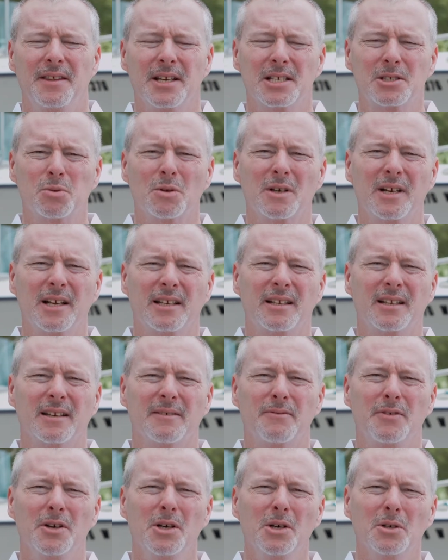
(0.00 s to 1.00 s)
This will get the
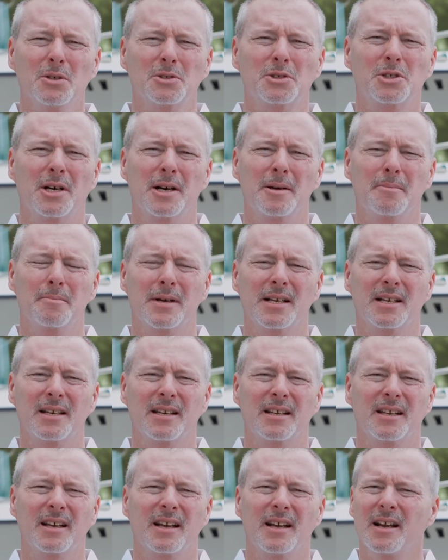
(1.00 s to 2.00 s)
fuel treatment
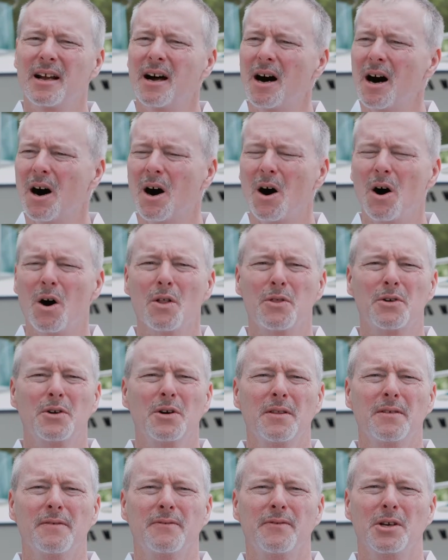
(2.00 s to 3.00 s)
all
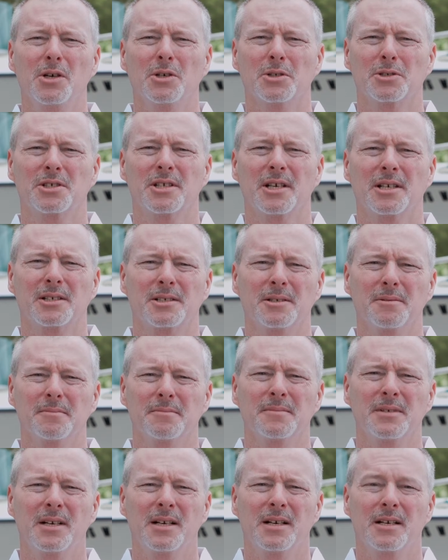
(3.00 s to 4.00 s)
through the fuel
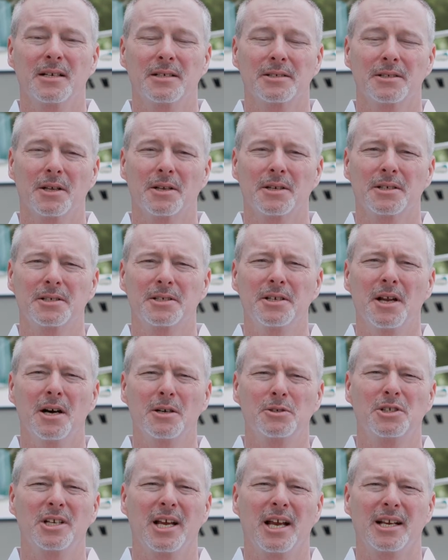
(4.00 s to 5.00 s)
system, so there's
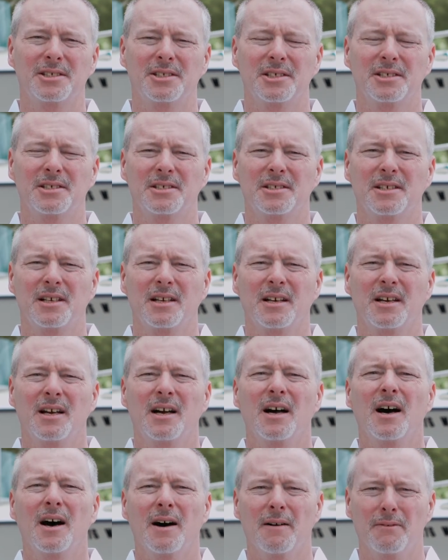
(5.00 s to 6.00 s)
no chances
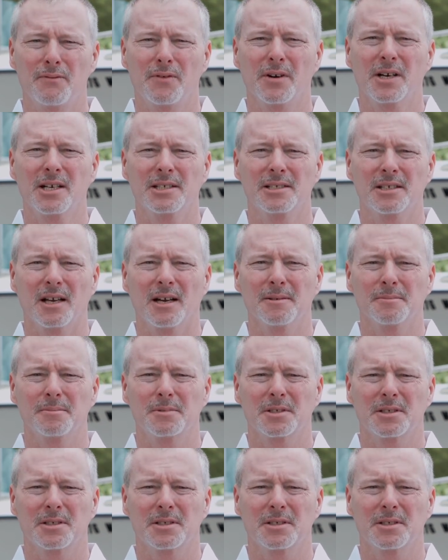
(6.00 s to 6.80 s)
of freeze-ups.